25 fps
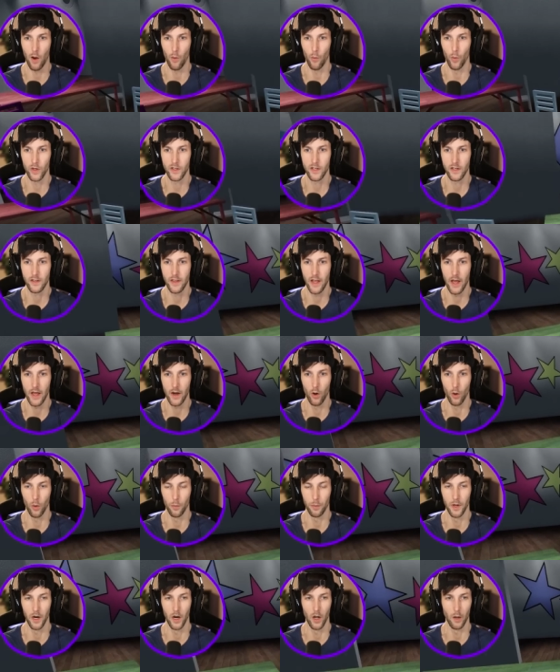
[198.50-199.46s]
that. What did that
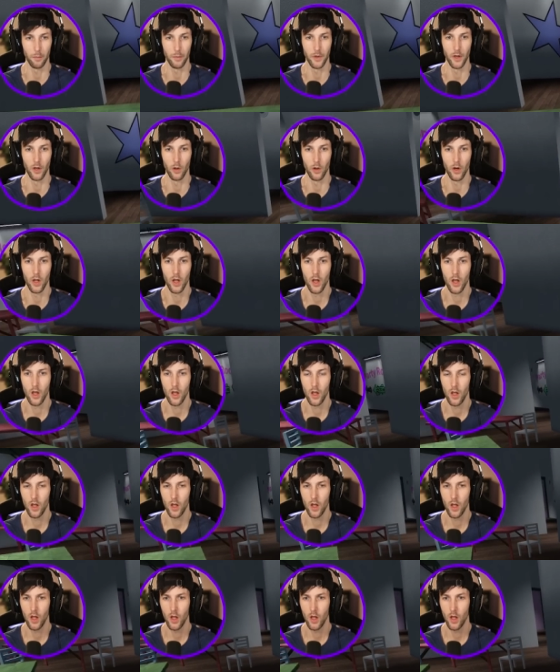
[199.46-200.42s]
open up, dude?
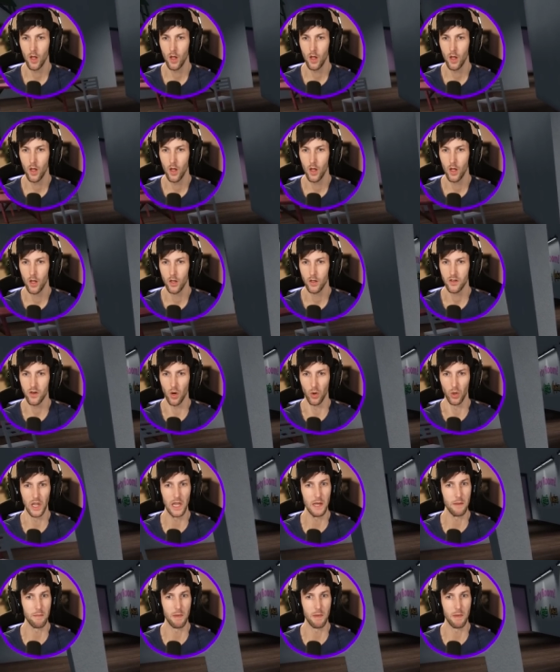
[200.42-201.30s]
Don't